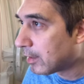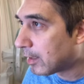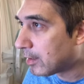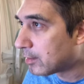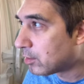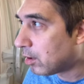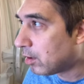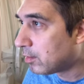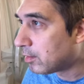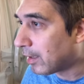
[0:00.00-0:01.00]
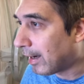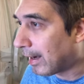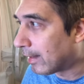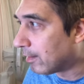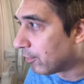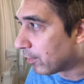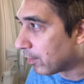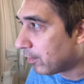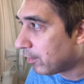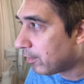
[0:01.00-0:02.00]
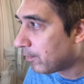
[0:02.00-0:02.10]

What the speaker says: and it's called Elephant.